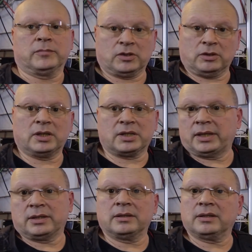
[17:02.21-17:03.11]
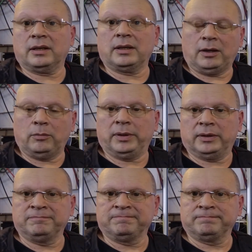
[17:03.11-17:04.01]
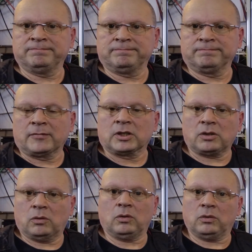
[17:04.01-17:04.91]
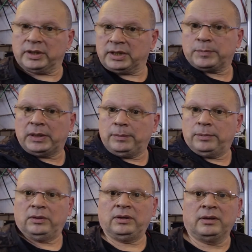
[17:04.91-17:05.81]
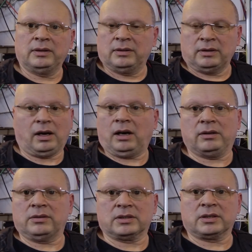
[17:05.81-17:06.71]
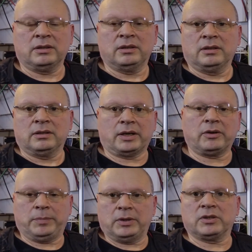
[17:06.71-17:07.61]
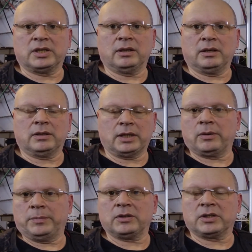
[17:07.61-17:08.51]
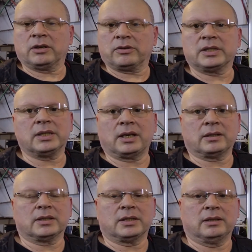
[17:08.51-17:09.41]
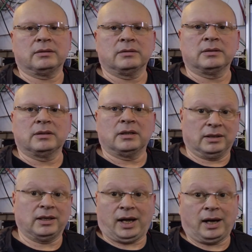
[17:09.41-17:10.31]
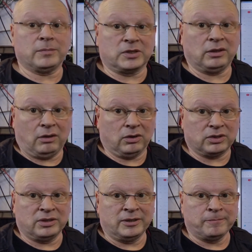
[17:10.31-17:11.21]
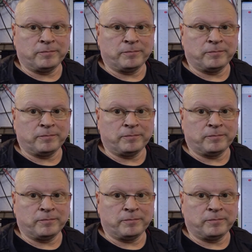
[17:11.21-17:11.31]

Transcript: So you're Satan's little helper. So all these people aren't, they're abusing Christianity. And that happens a lot.